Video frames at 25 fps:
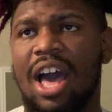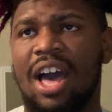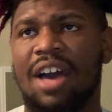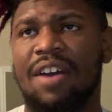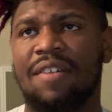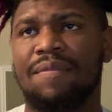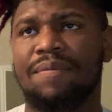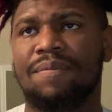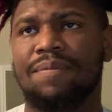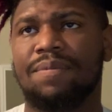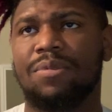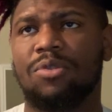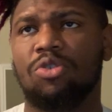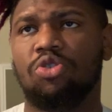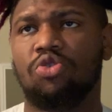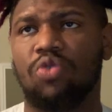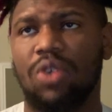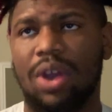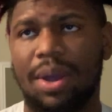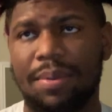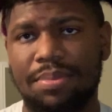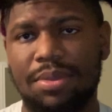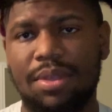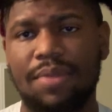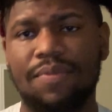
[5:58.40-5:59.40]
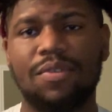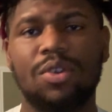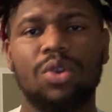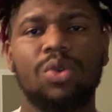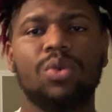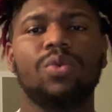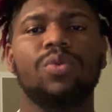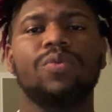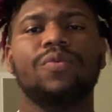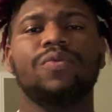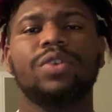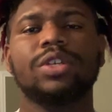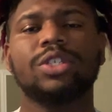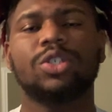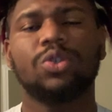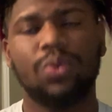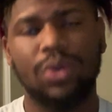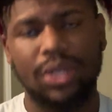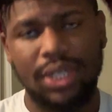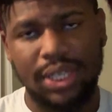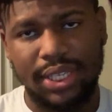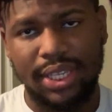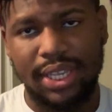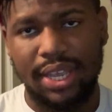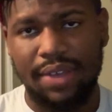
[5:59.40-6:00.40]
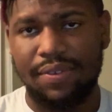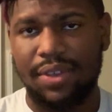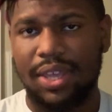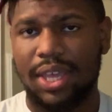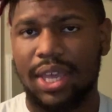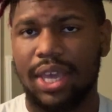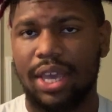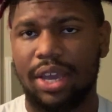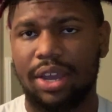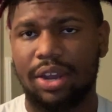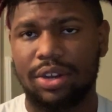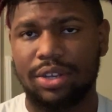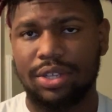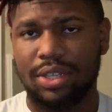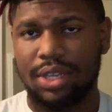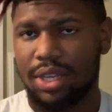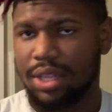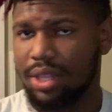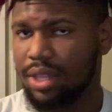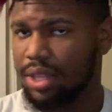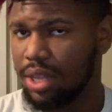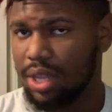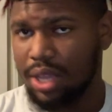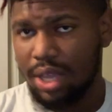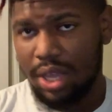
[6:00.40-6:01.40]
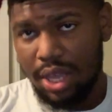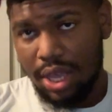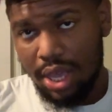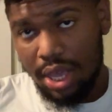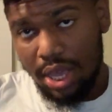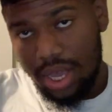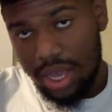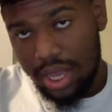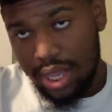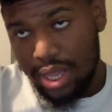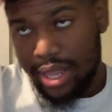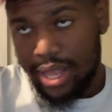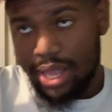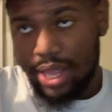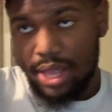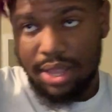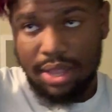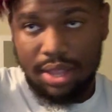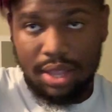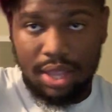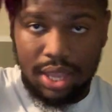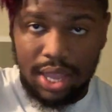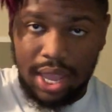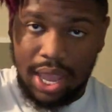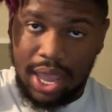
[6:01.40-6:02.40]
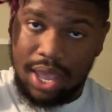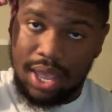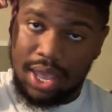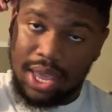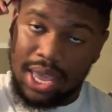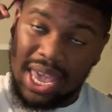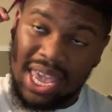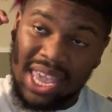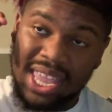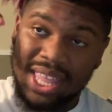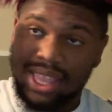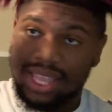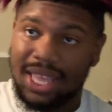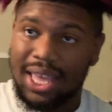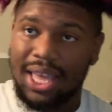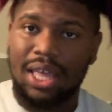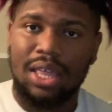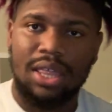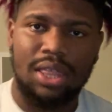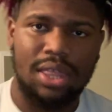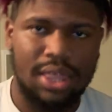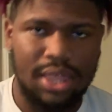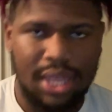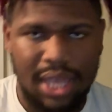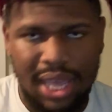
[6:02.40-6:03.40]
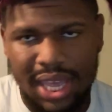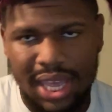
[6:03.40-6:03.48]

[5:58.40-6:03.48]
I've dreamt of you for twenty-seven years, and it is,